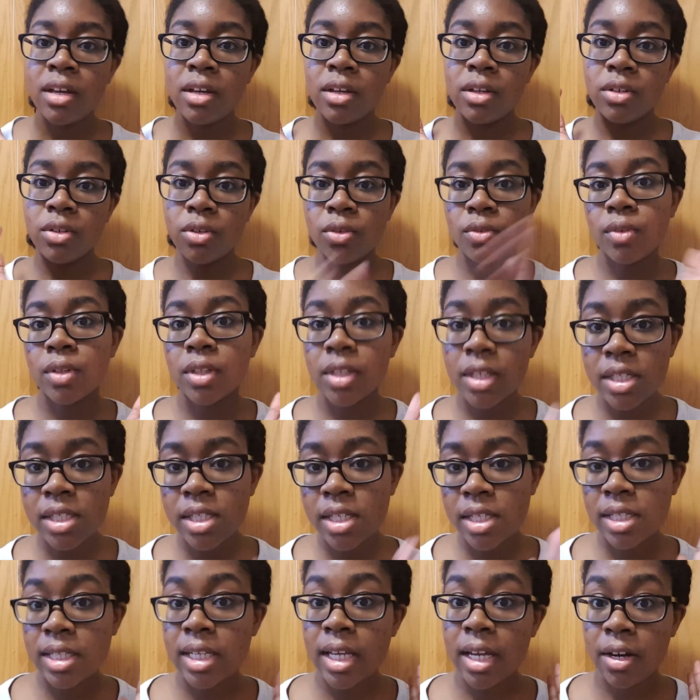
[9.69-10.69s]
new
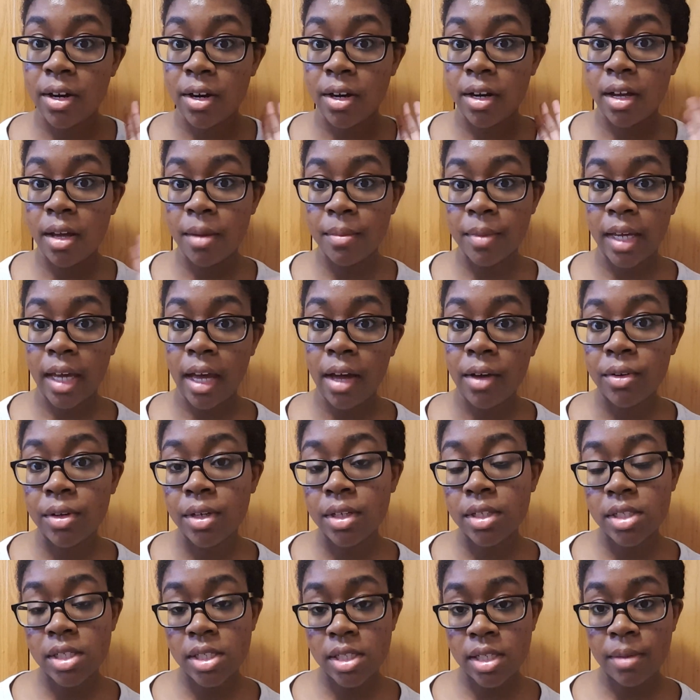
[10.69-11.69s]
releases that are coming out
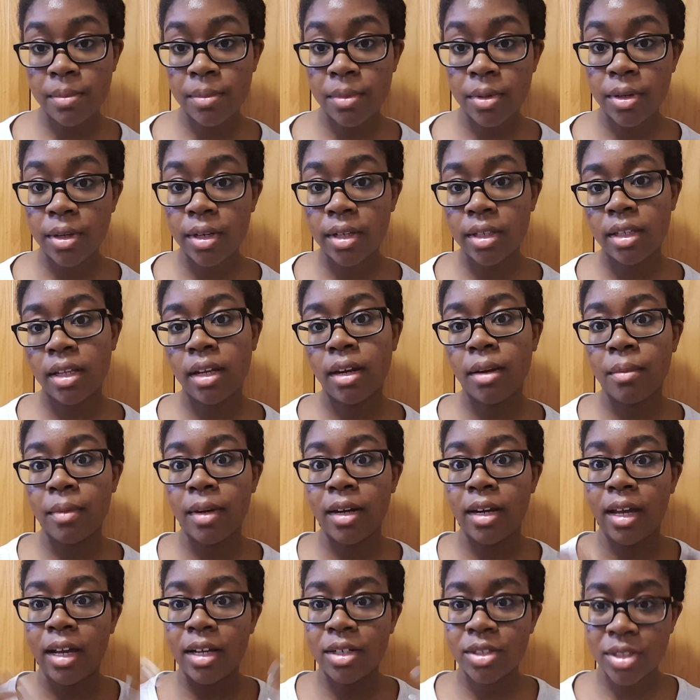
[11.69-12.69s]
in December, and then I'm going
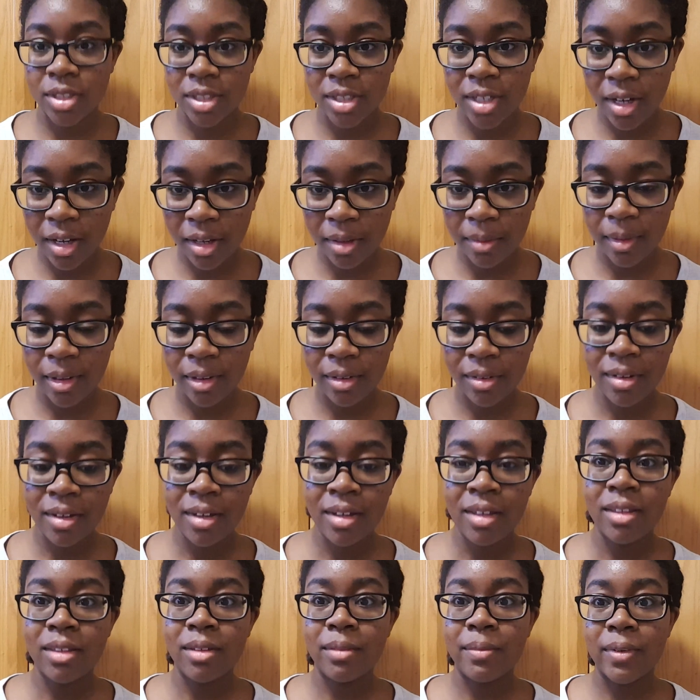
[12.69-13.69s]
to actually talk about
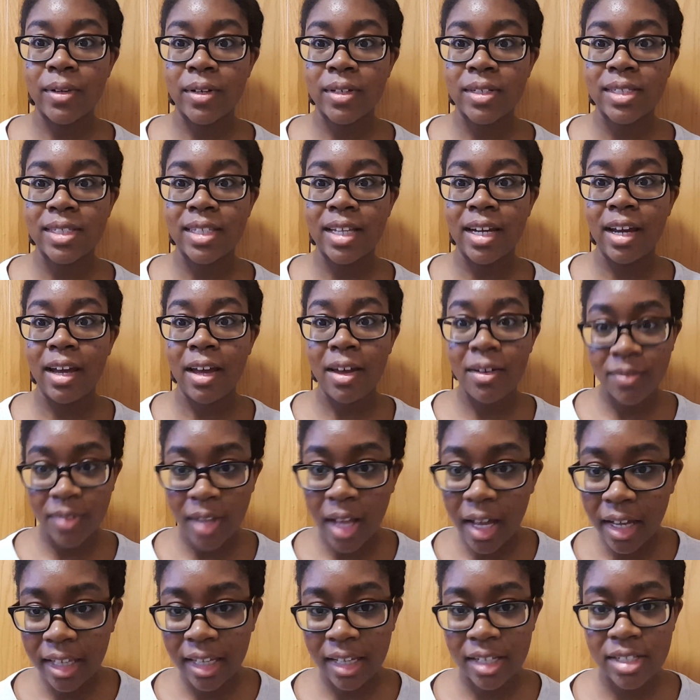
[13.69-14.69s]
the books that I have
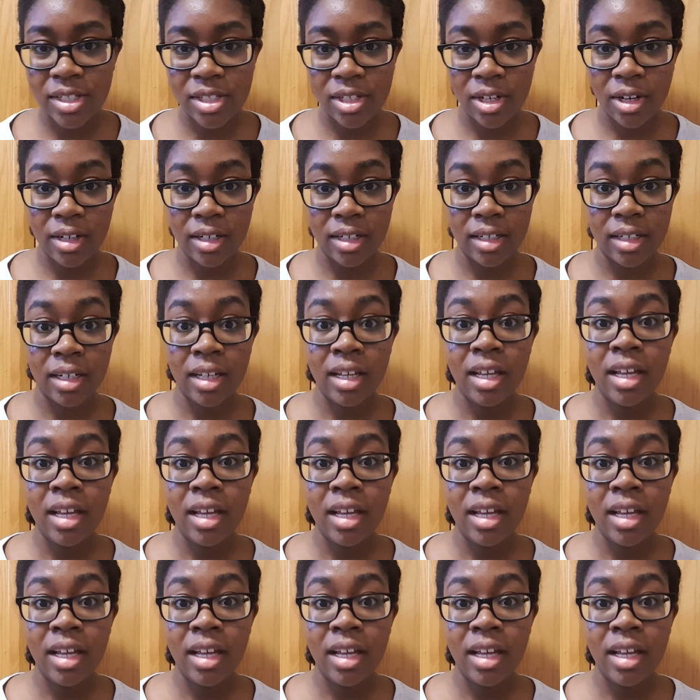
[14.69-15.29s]
not yet started,